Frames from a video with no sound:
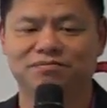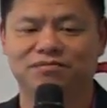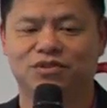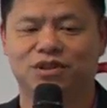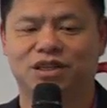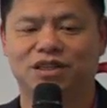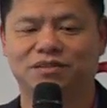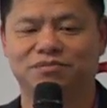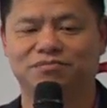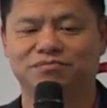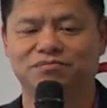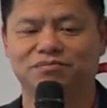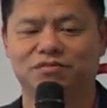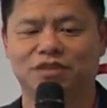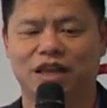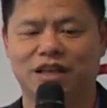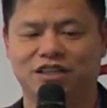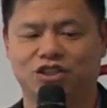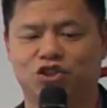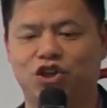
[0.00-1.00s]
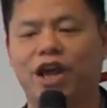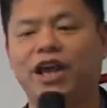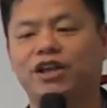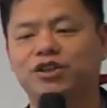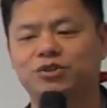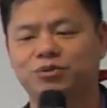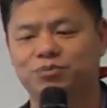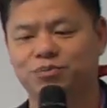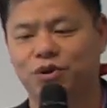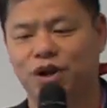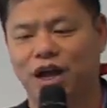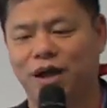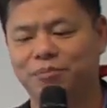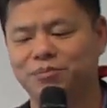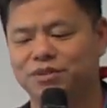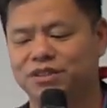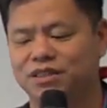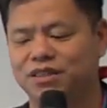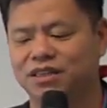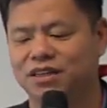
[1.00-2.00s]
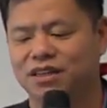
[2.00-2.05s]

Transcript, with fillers: right? Exchange, perhaps.